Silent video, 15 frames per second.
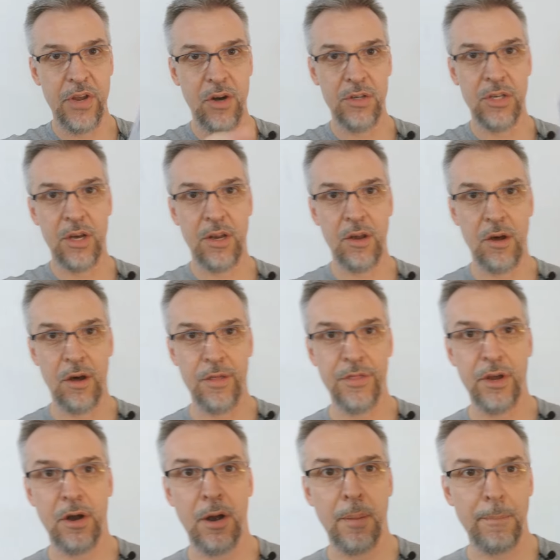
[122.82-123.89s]
they are done on
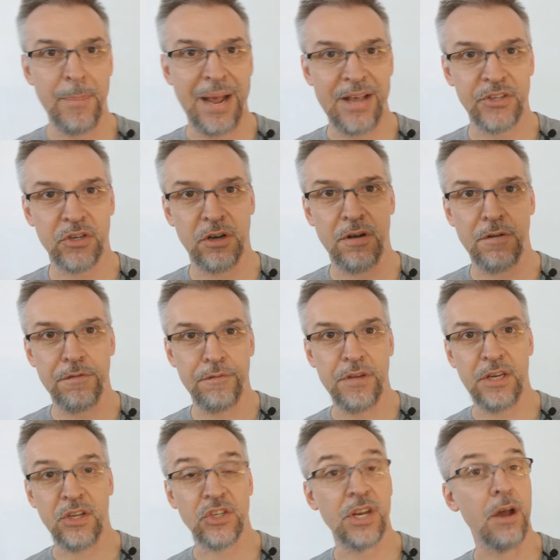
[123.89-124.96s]
their master
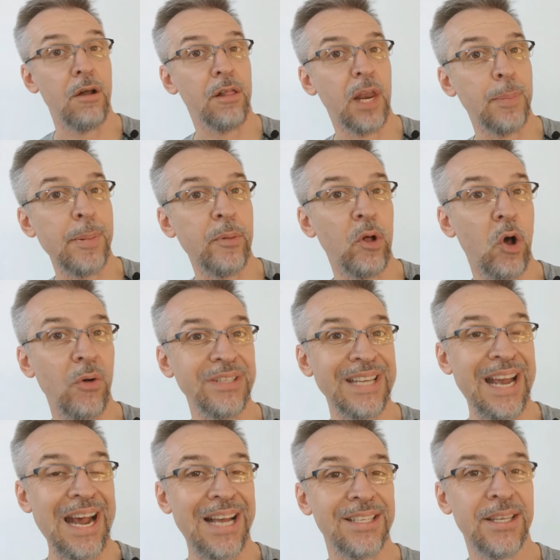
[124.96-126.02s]
finish. Now, a lot of people always
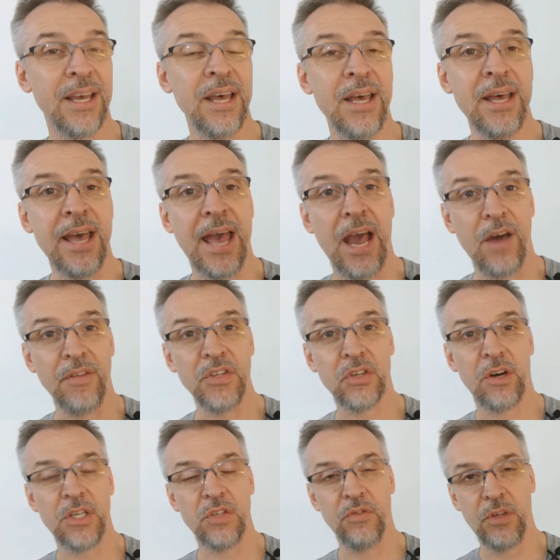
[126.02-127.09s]
ask how these
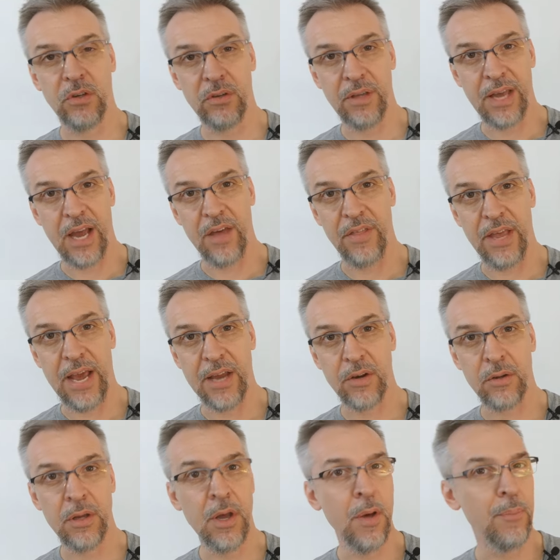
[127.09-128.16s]
cards feel, how they
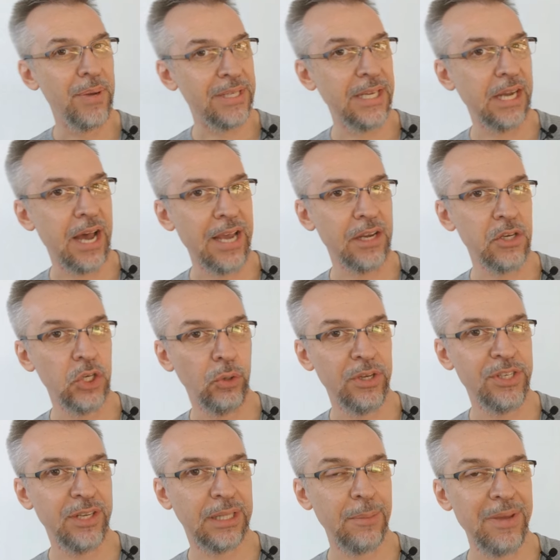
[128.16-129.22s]
handle. Best thing I can do
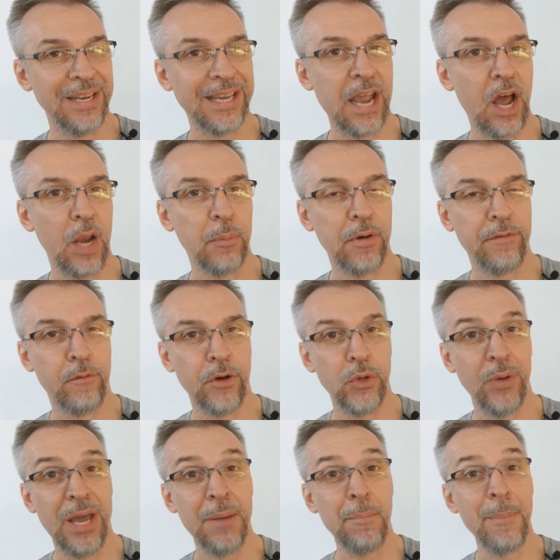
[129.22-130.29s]
is stick them in a caliper for
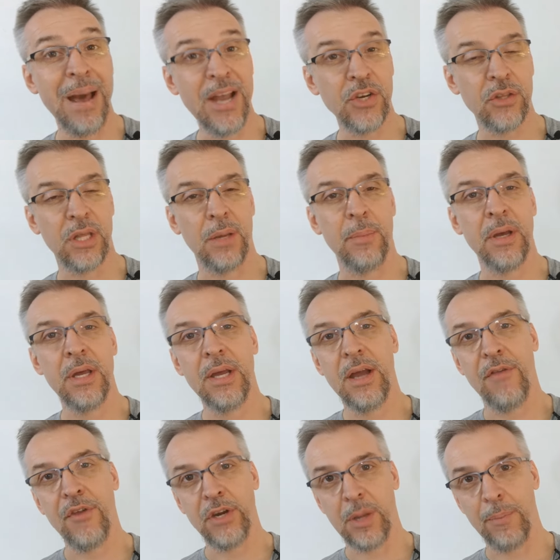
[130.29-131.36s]
you and measure them,
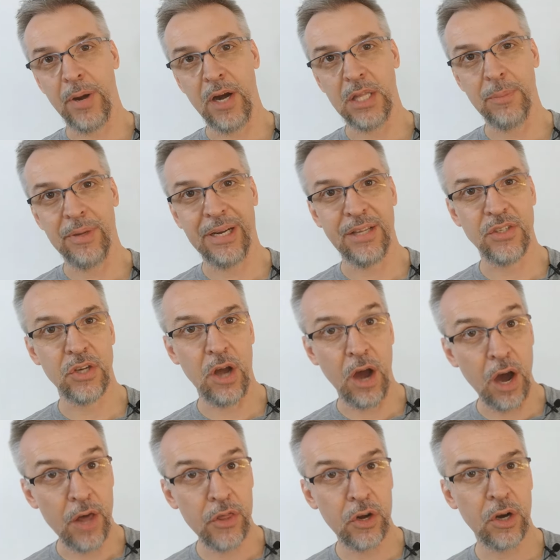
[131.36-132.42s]
and then compare them against
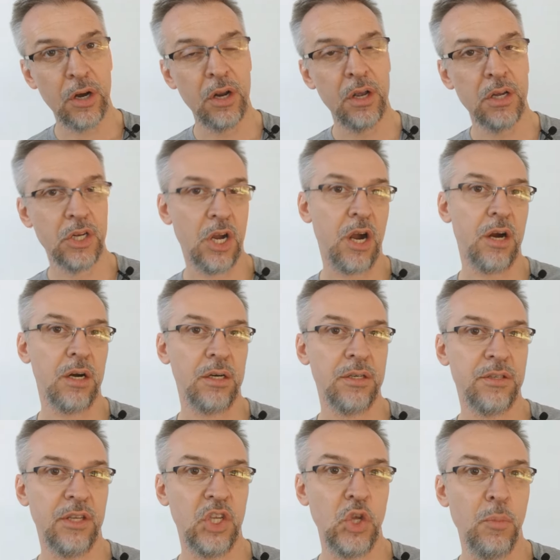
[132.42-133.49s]
other
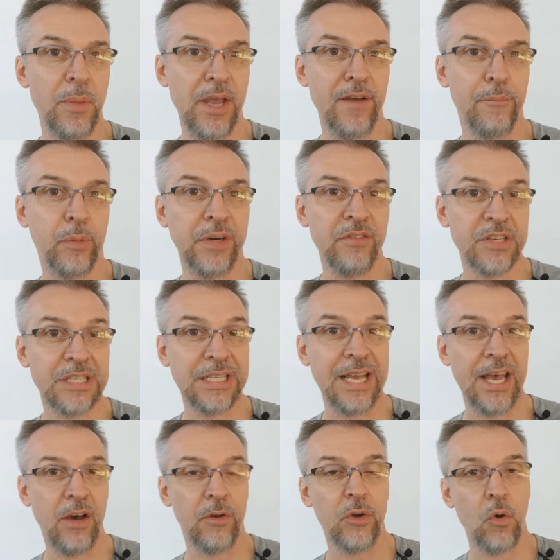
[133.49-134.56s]
cards that you may have previously
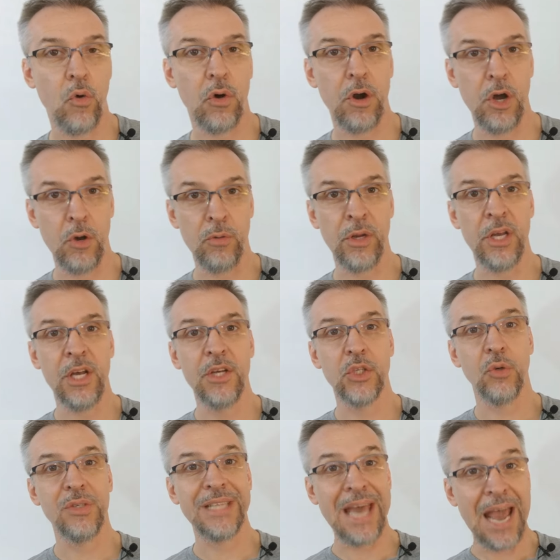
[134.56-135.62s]
held or owned.
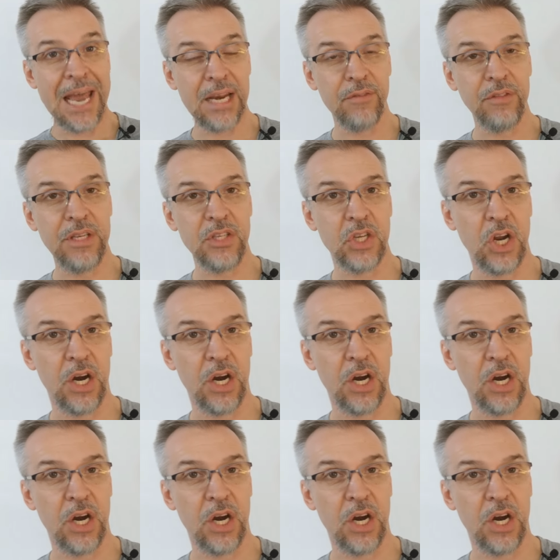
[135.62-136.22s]
So 10 of these